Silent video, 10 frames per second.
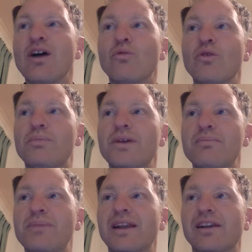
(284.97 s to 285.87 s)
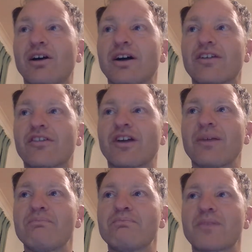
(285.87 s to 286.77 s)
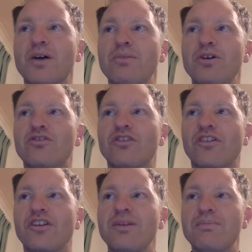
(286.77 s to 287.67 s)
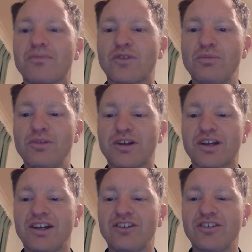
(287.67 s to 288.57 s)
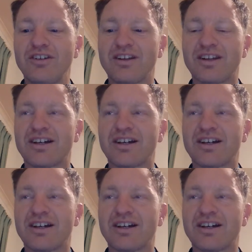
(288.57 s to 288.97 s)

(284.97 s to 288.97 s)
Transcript: would be a bit like some emergency communication.